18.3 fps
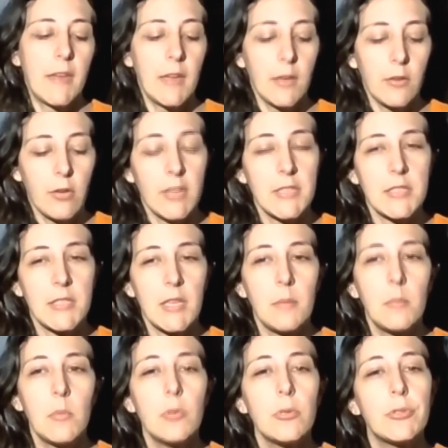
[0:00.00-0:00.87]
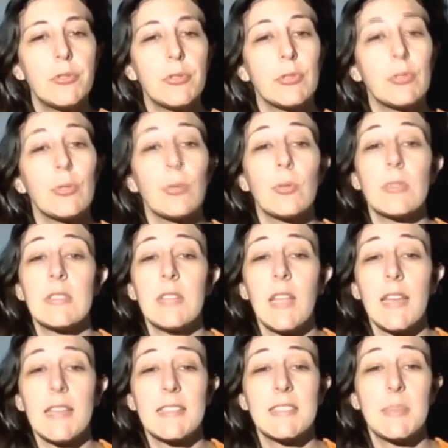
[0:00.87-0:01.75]
increase in mood disorders
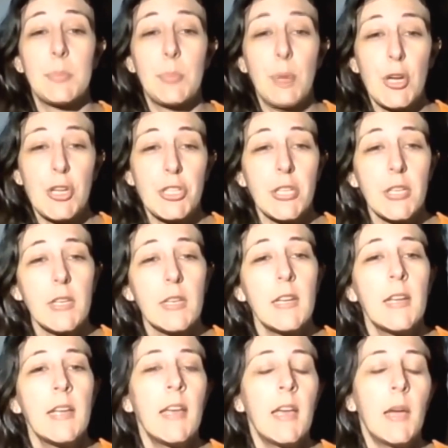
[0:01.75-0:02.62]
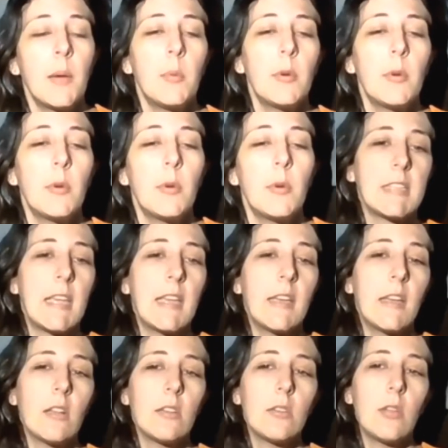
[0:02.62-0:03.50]
like depression. And we're also
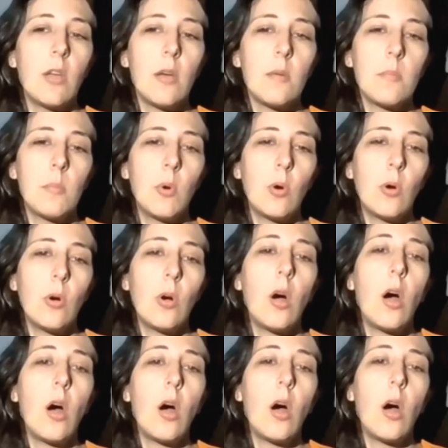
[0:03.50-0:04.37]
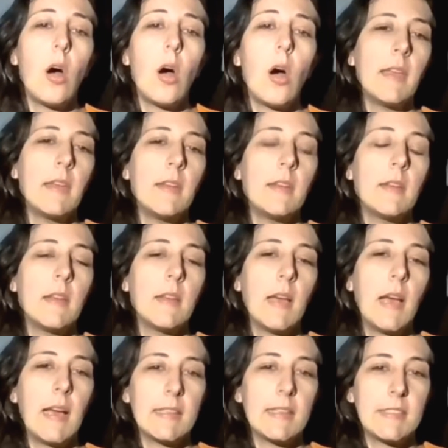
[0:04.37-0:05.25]
seeing a lot more
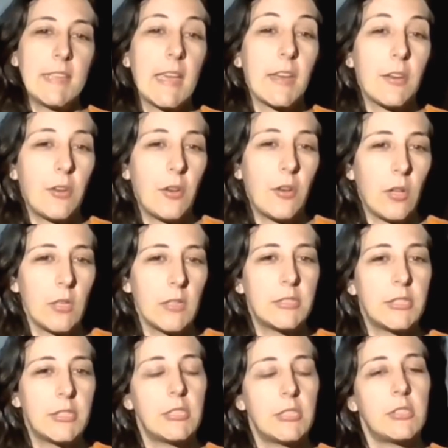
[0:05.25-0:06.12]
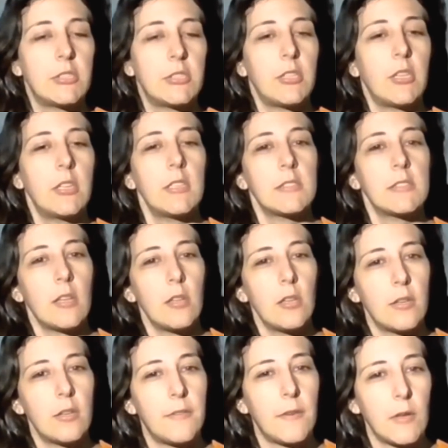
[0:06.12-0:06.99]
online technology. So there's a
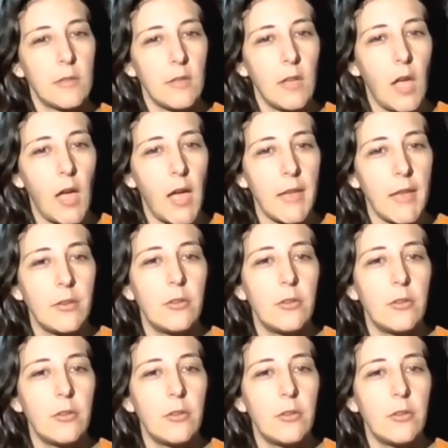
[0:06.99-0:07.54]
lot of online